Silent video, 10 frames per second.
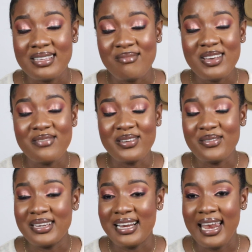I'm not even
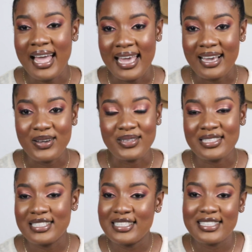gonna lie, because
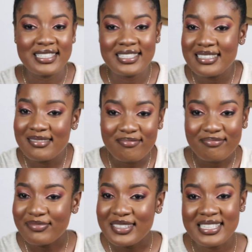
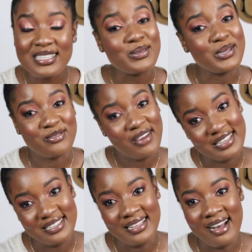sis was
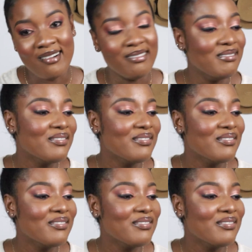ready now.